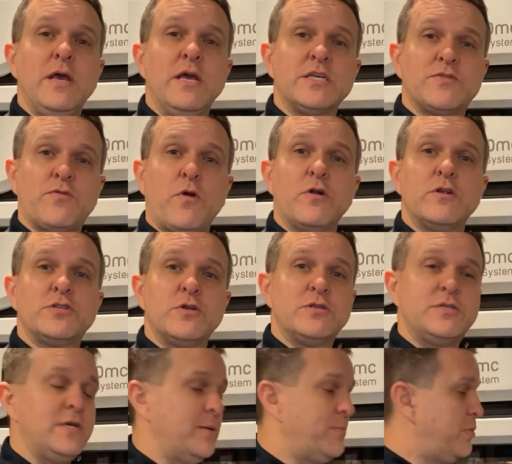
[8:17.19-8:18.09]
as far as
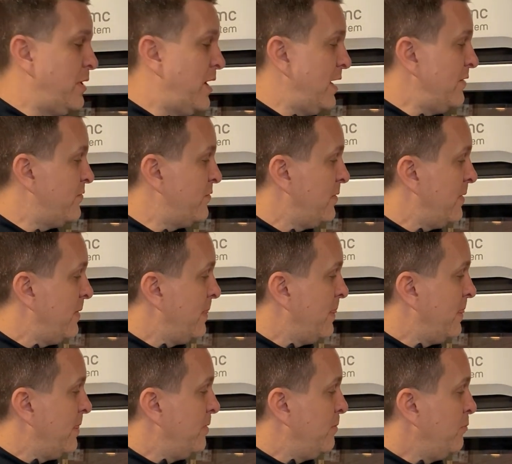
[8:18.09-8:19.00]
their tip life.
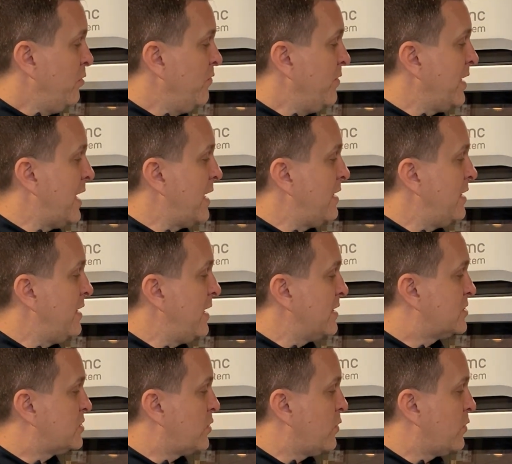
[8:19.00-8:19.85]
Moving on to the next